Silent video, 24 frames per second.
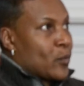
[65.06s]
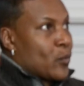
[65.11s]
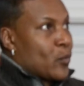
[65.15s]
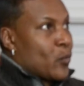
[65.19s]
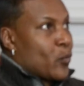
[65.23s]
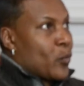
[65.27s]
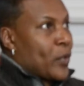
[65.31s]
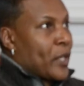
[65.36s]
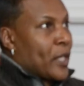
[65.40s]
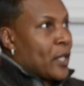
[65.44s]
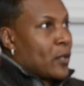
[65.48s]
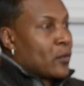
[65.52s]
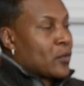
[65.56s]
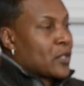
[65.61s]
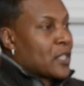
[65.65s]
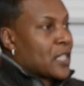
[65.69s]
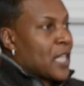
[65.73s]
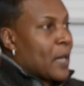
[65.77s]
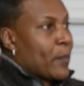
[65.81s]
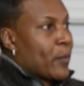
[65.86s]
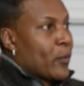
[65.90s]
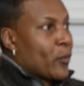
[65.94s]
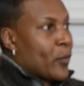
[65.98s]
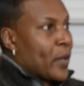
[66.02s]
We don't
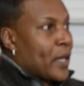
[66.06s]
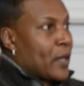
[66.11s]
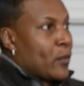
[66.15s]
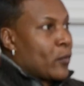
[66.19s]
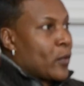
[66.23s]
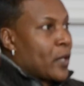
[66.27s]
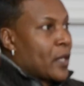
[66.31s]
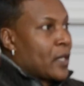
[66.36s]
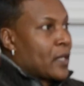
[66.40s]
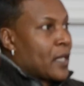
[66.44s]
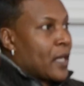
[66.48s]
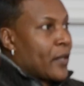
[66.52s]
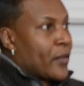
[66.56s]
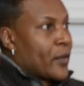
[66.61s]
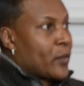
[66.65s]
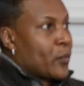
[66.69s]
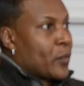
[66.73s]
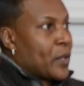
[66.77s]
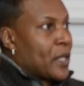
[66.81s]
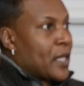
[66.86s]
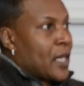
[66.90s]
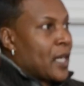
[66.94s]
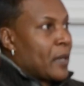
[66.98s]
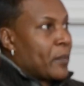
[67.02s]
separate one another.
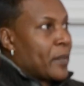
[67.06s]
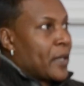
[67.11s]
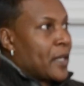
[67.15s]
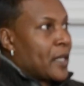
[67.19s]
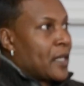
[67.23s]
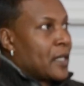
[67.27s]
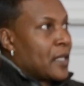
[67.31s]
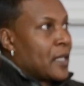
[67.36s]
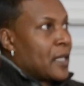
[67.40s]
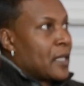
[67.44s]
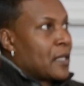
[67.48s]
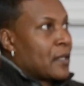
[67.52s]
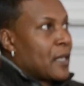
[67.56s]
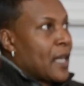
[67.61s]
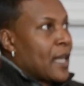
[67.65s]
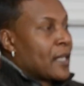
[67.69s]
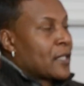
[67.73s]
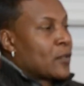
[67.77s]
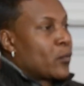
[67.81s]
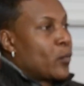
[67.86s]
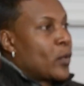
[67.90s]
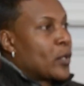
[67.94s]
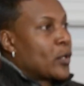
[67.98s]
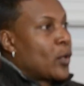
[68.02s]
We come in
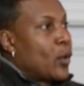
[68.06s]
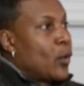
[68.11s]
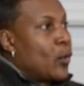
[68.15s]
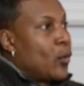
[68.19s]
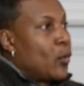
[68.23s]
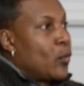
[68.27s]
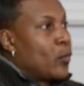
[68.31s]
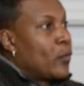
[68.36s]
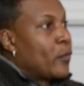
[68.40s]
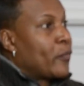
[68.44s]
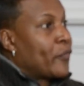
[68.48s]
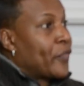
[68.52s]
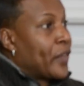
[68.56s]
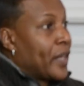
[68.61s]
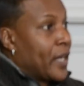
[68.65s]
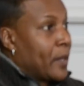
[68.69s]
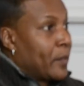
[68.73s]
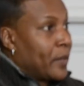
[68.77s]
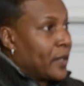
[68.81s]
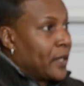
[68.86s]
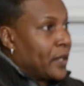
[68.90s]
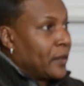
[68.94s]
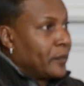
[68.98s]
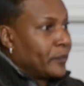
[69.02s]
as one whole
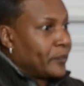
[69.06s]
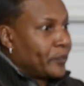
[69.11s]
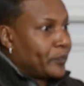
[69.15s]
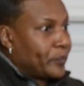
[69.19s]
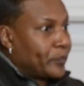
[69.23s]
family.